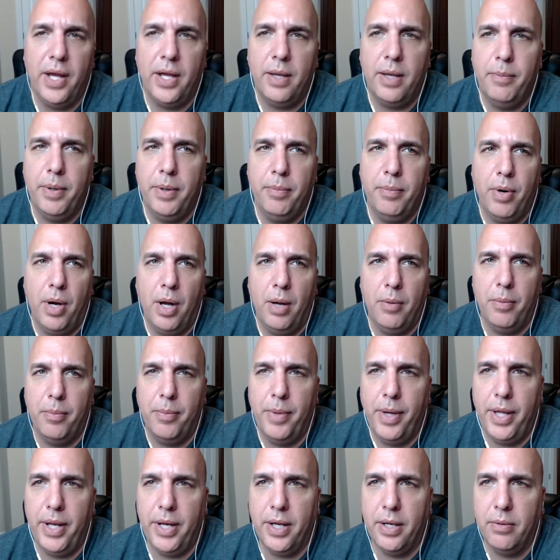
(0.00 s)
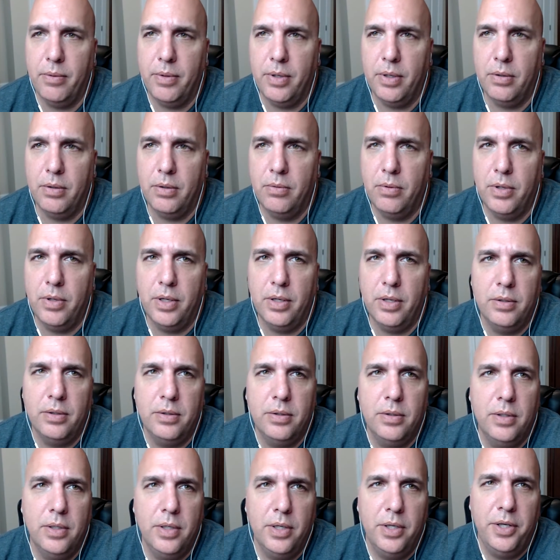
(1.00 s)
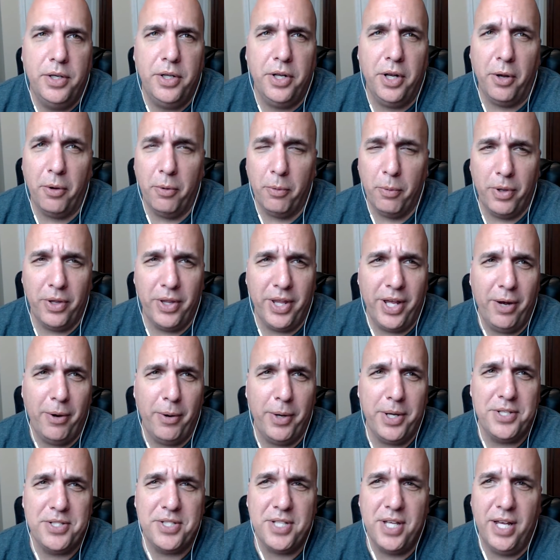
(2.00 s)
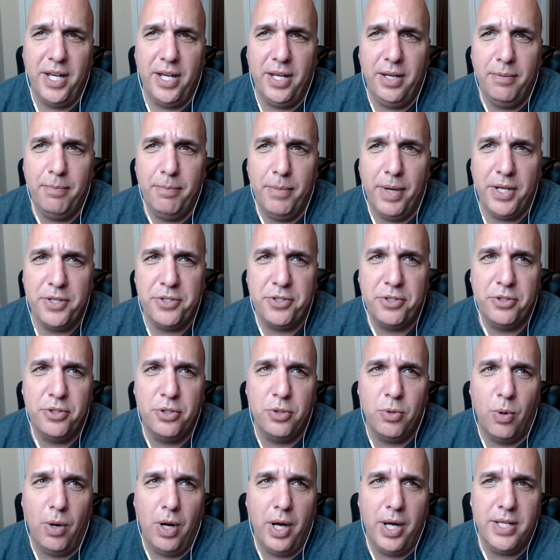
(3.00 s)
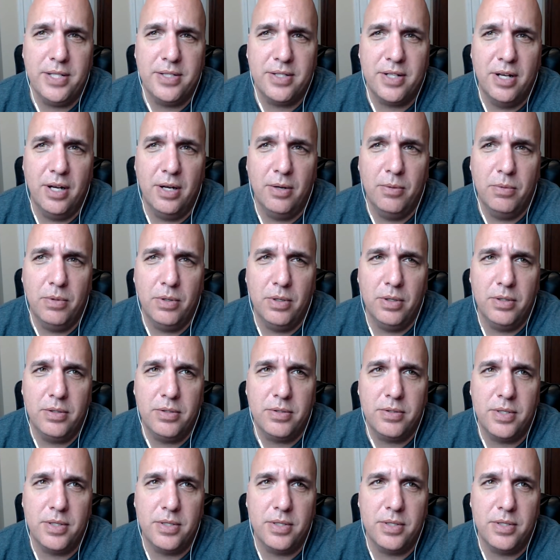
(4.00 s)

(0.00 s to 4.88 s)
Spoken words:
can be problematic. We don't want to, what they always say, measure twice, cut once.